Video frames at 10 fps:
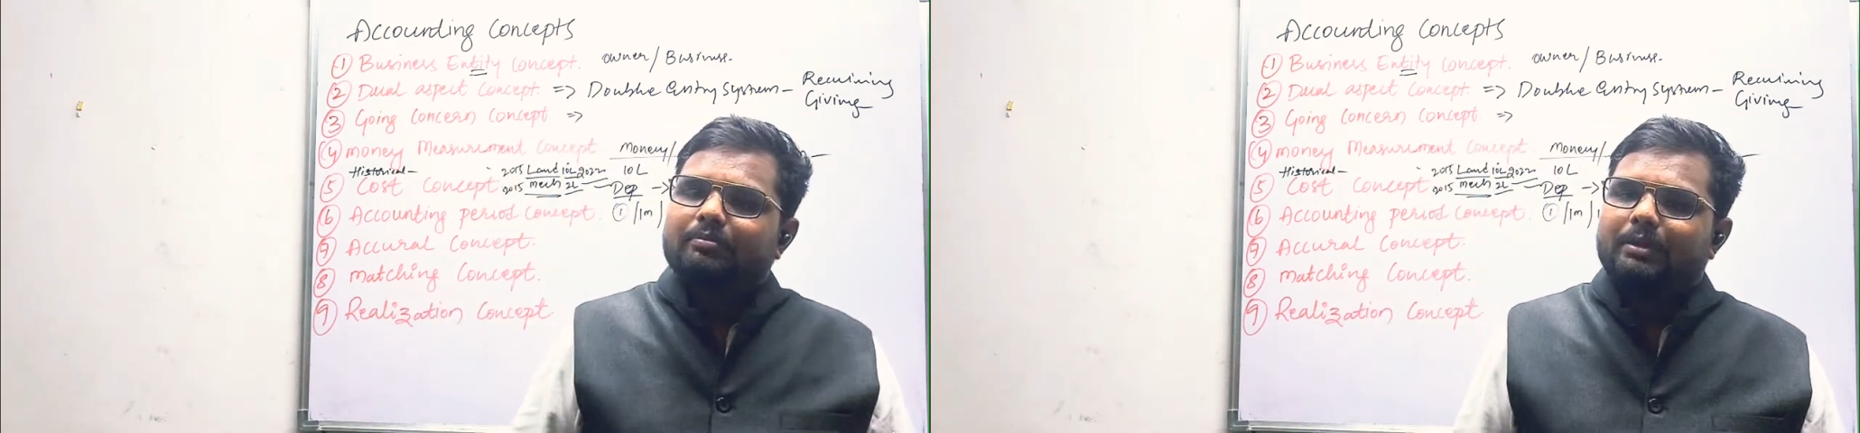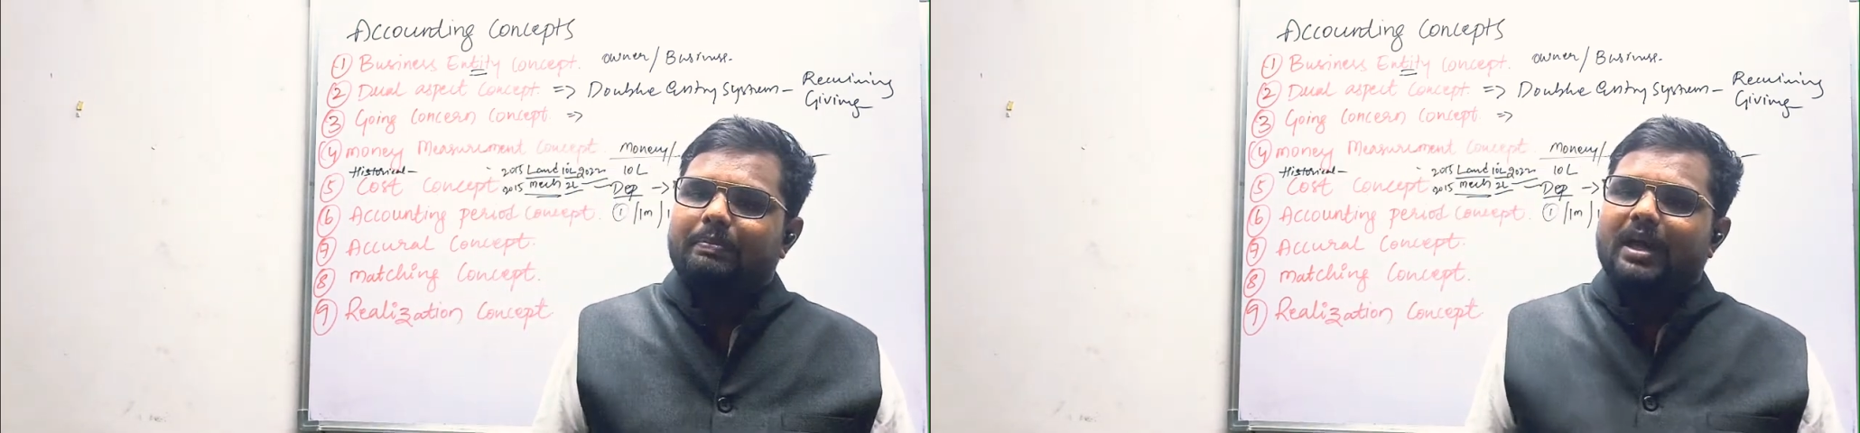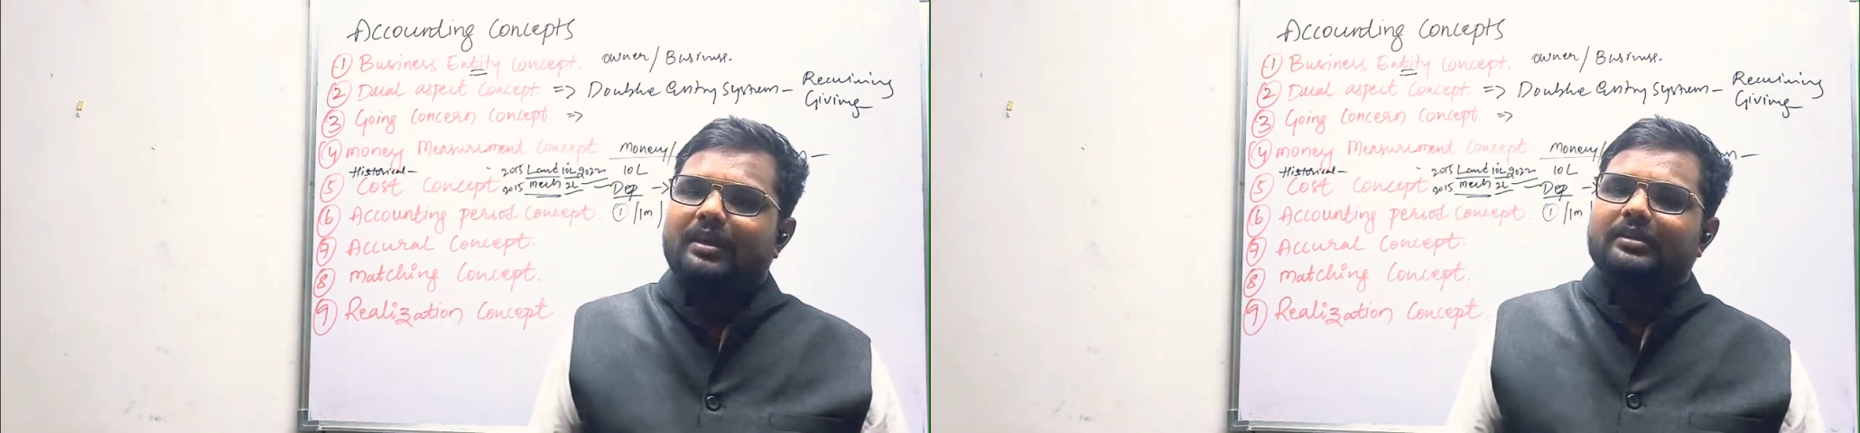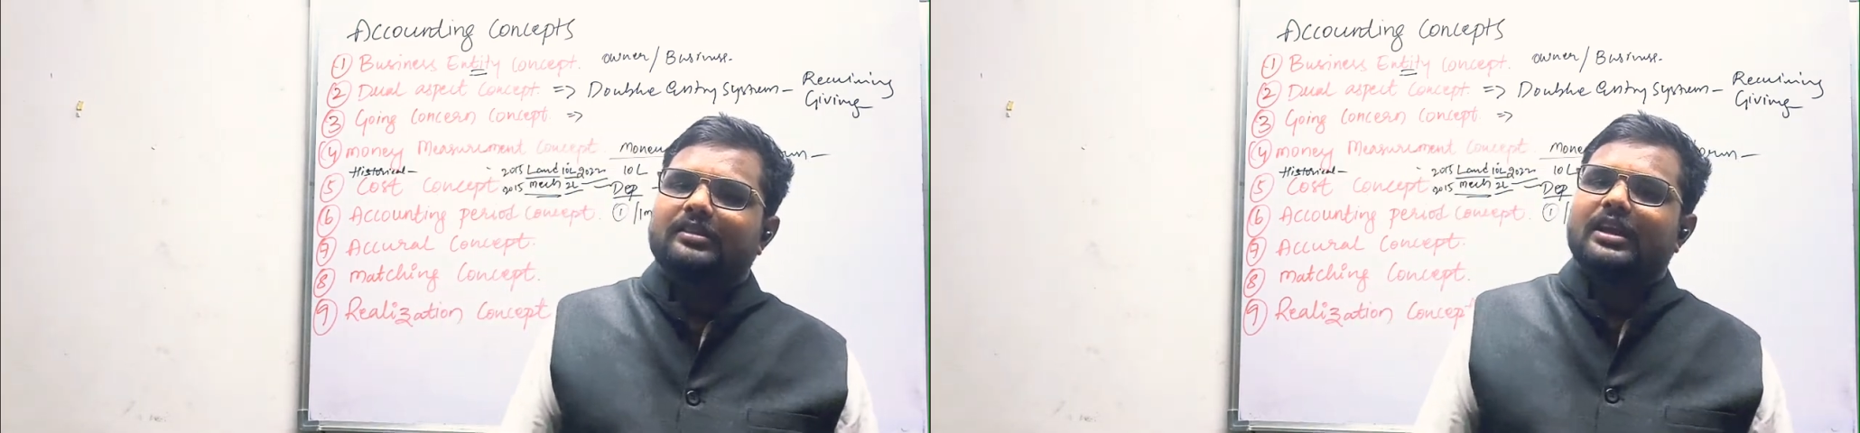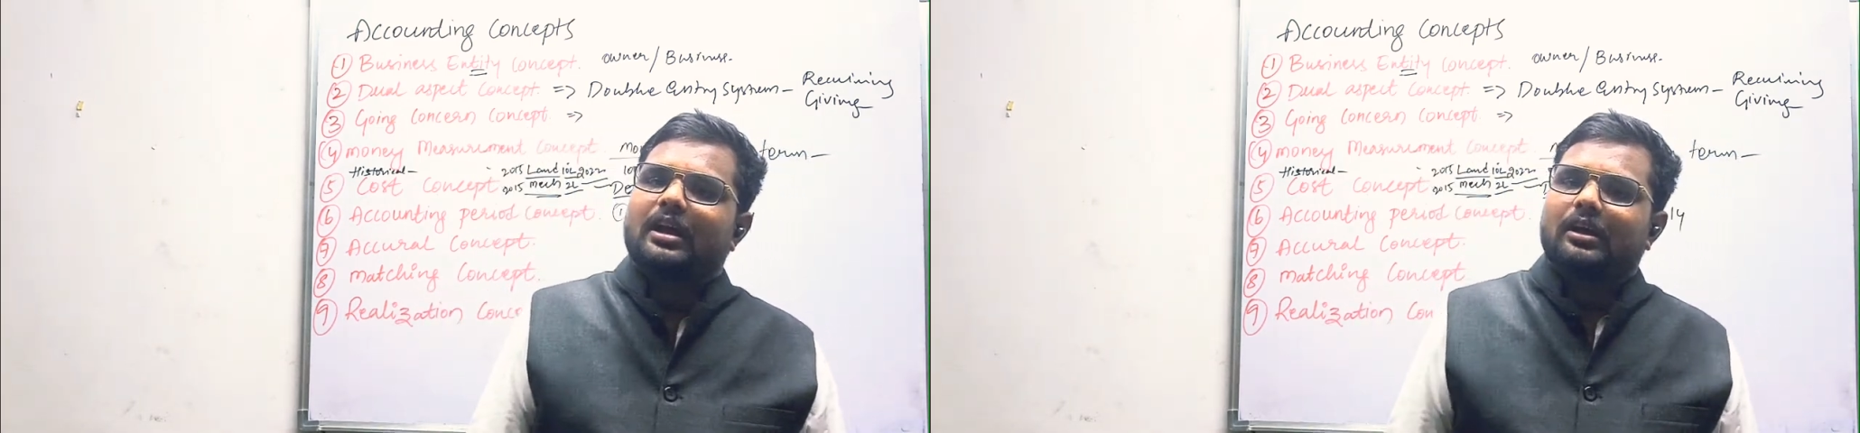preparing
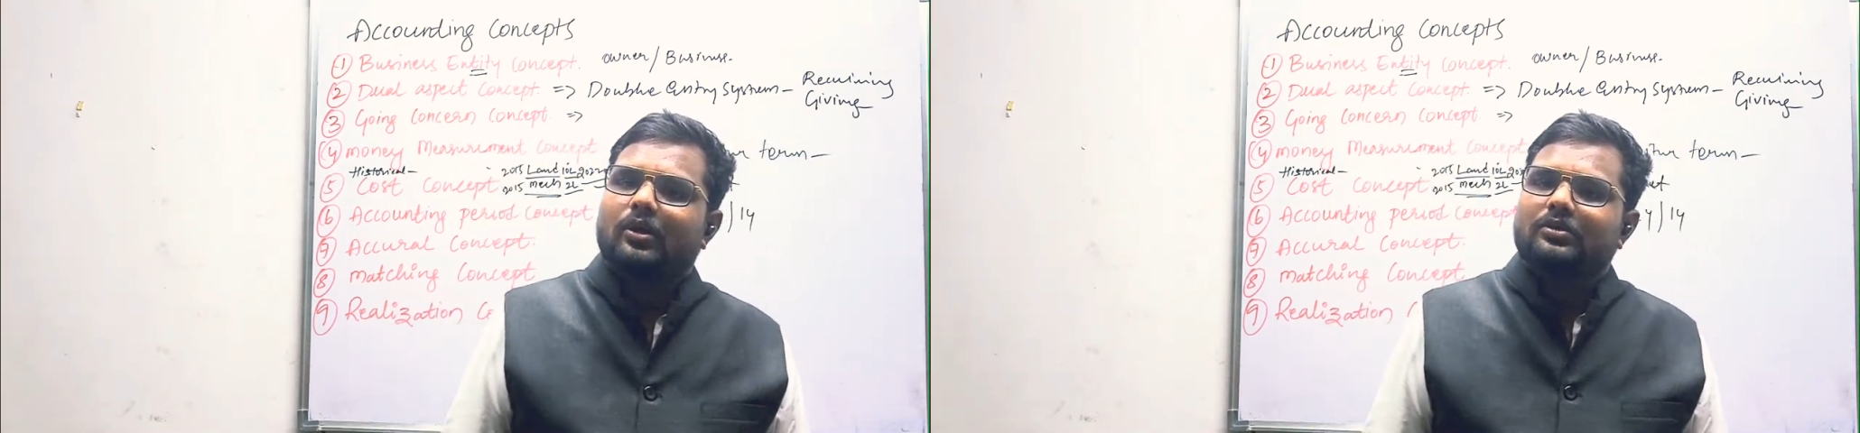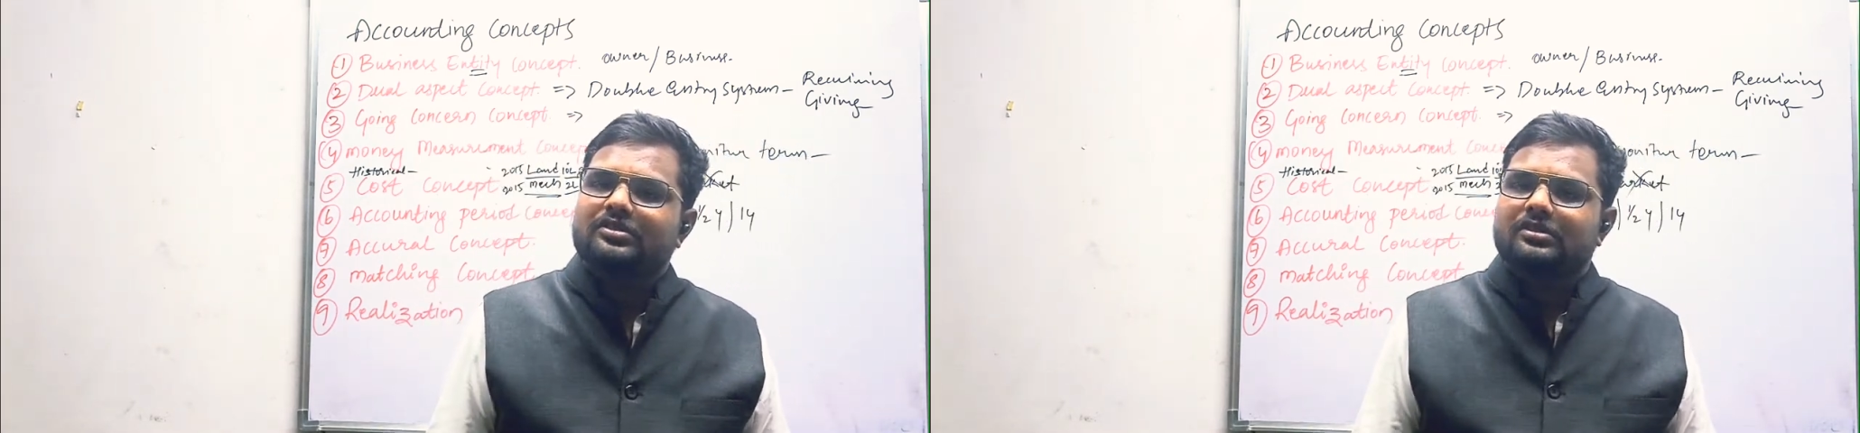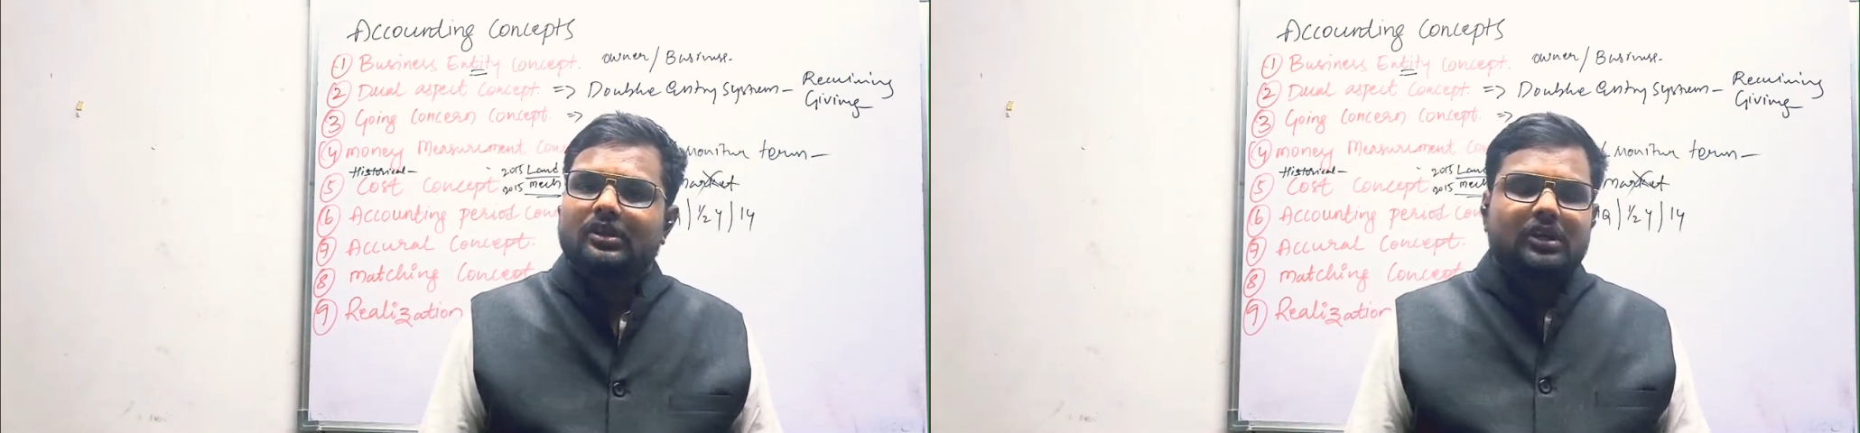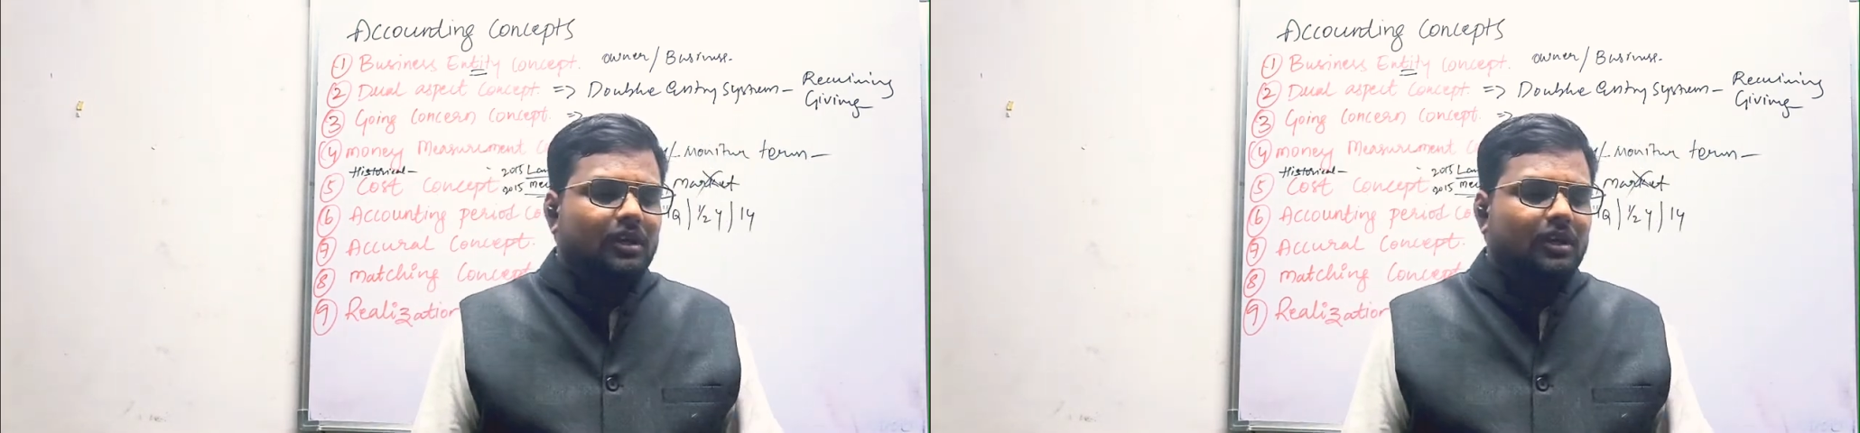the accounts